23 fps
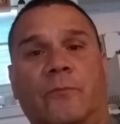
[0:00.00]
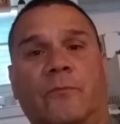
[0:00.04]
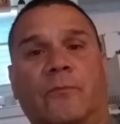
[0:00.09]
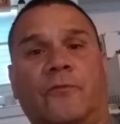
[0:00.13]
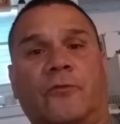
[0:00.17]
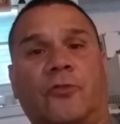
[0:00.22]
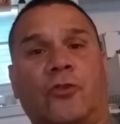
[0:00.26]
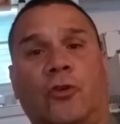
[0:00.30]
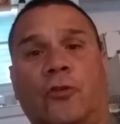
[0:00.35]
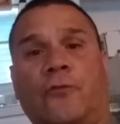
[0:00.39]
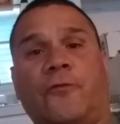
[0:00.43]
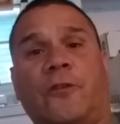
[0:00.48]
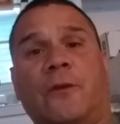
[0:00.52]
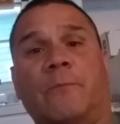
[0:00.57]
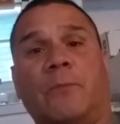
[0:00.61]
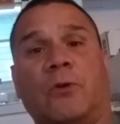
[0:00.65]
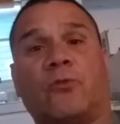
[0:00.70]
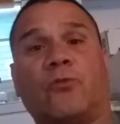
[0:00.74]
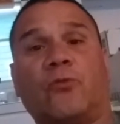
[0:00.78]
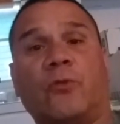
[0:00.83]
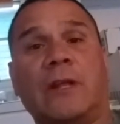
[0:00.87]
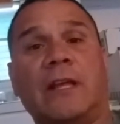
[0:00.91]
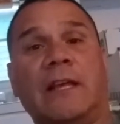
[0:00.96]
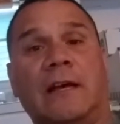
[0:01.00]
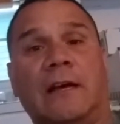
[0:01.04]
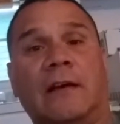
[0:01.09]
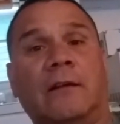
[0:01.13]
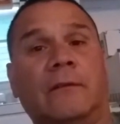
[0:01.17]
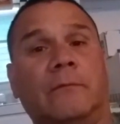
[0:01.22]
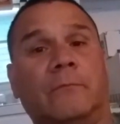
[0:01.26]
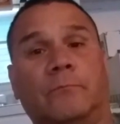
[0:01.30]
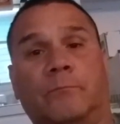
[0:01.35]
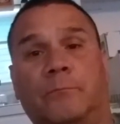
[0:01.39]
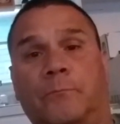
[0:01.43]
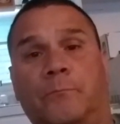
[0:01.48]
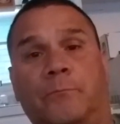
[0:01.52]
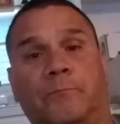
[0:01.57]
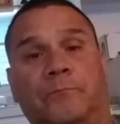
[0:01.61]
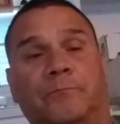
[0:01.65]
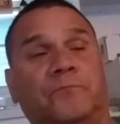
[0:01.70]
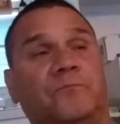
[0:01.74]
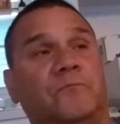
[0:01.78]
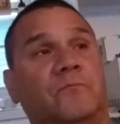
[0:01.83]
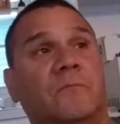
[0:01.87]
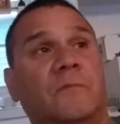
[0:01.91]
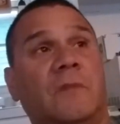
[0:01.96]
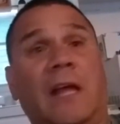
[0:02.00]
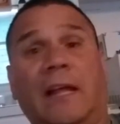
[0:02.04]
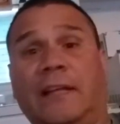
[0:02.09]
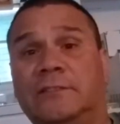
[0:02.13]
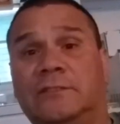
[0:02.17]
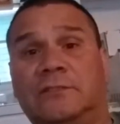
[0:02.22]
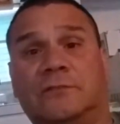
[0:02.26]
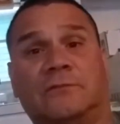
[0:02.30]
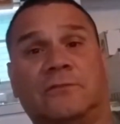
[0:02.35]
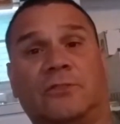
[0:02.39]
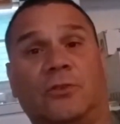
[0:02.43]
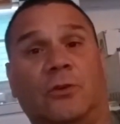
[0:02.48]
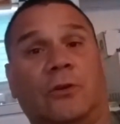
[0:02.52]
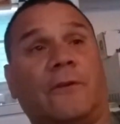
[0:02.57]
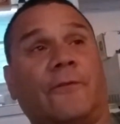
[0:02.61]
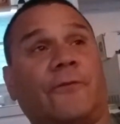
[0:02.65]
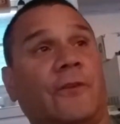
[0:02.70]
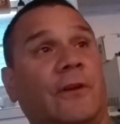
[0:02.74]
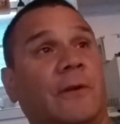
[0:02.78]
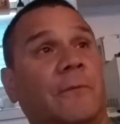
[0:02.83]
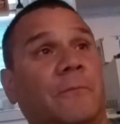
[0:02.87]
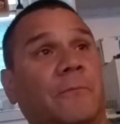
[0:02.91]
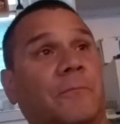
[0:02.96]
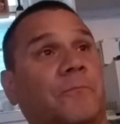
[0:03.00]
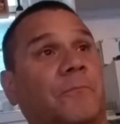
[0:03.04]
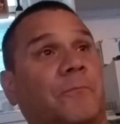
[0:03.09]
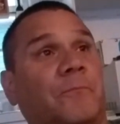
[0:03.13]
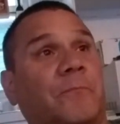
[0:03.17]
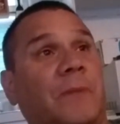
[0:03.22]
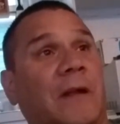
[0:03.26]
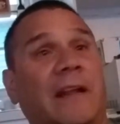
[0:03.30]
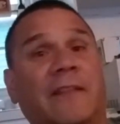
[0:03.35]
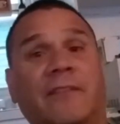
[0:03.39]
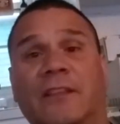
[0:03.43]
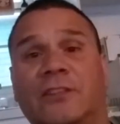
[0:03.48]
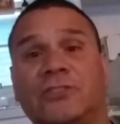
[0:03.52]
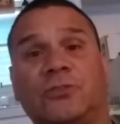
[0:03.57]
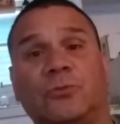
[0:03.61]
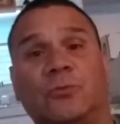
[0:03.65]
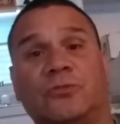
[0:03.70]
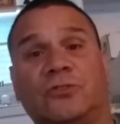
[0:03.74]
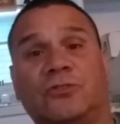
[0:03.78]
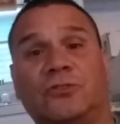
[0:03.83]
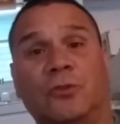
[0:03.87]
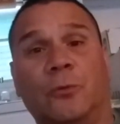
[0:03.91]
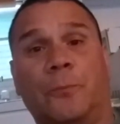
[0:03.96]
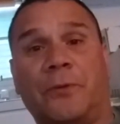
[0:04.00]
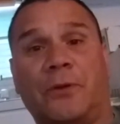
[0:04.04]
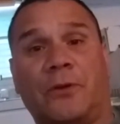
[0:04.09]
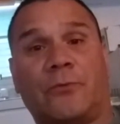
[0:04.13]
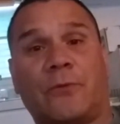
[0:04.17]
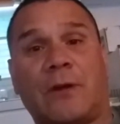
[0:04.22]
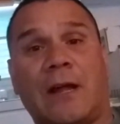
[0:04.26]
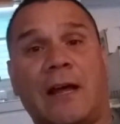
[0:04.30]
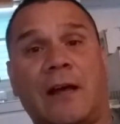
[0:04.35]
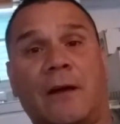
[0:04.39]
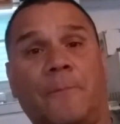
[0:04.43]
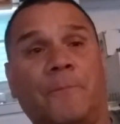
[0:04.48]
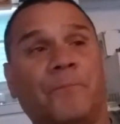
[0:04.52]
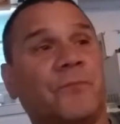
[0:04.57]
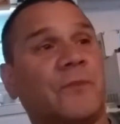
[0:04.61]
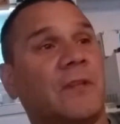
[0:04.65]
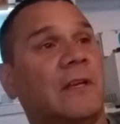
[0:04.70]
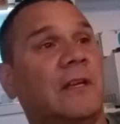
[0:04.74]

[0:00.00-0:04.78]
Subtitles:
girlfriend Maria, nice girlfriend, but I think she was snooping around.